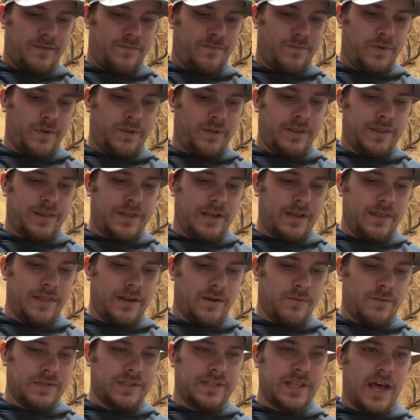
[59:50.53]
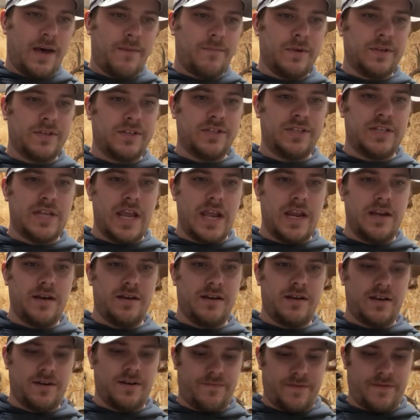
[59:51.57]
really think there was that much data
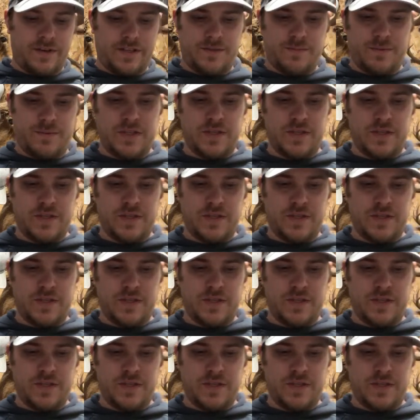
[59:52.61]
difference